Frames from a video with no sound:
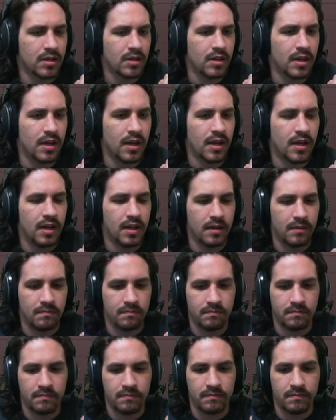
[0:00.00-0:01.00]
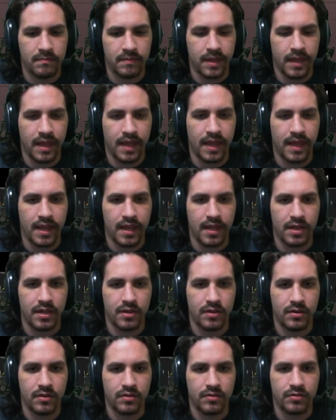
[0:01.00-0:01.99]
um,
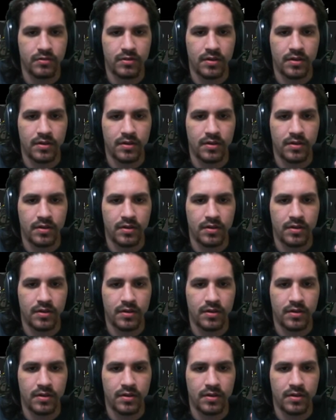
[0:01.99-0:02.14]
and